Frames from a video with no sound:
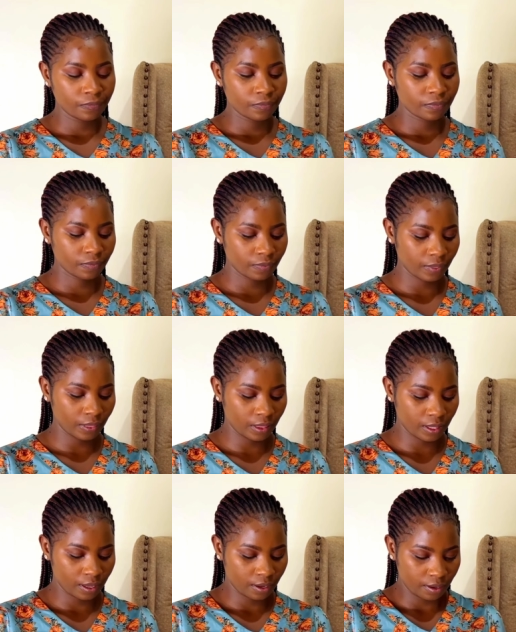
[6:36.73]

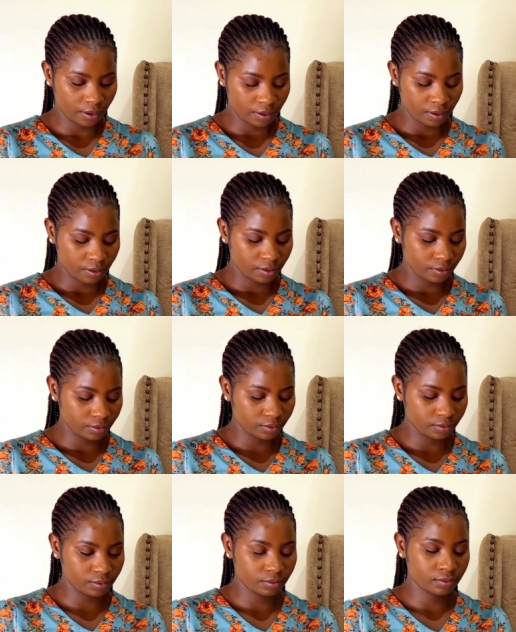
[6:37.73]

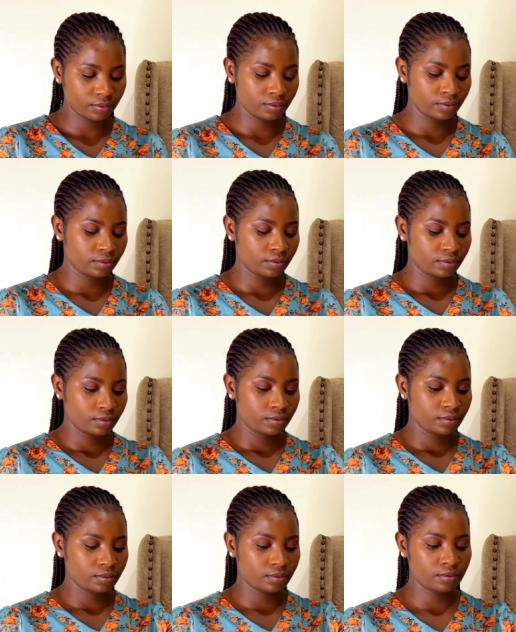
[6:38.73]

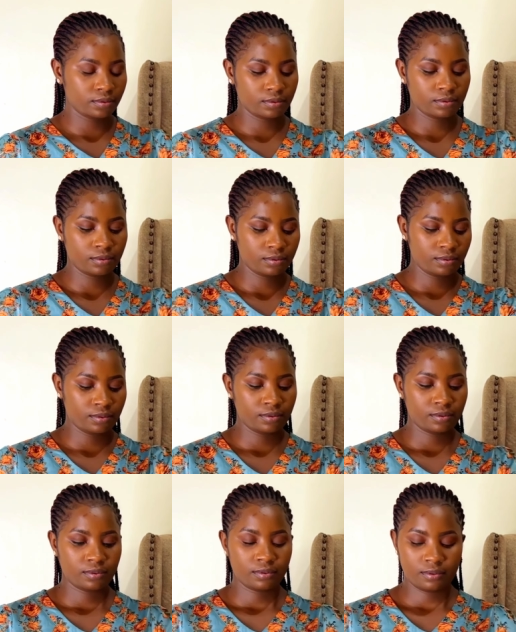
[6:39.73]

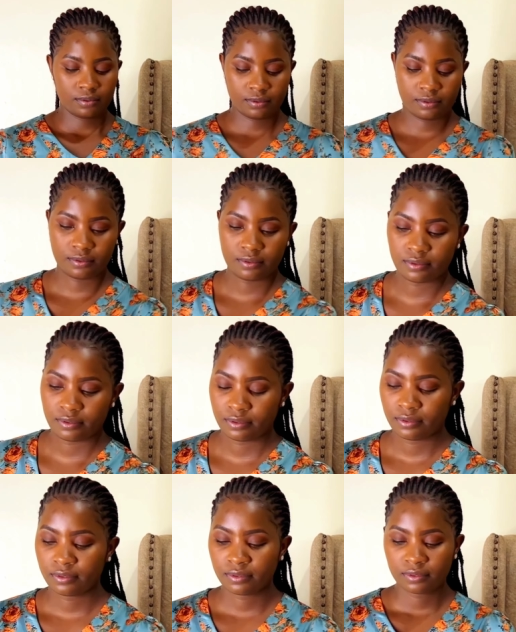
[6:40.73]

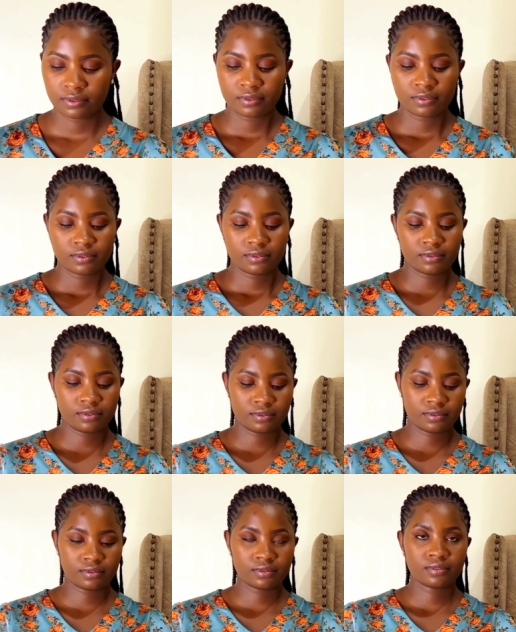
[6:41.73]

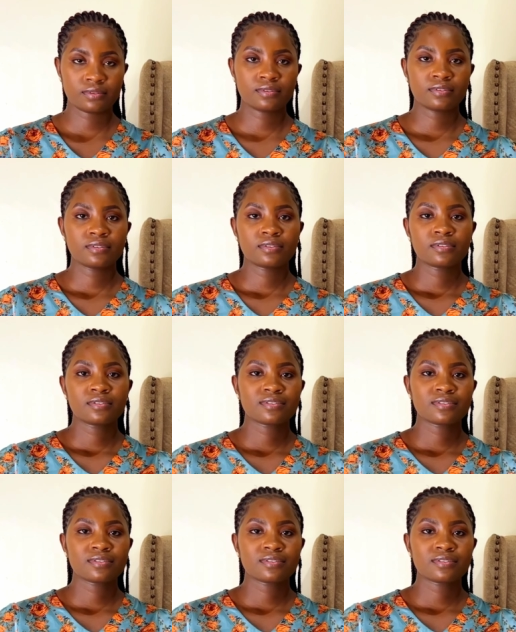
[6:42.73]
No one is speaking in this clip.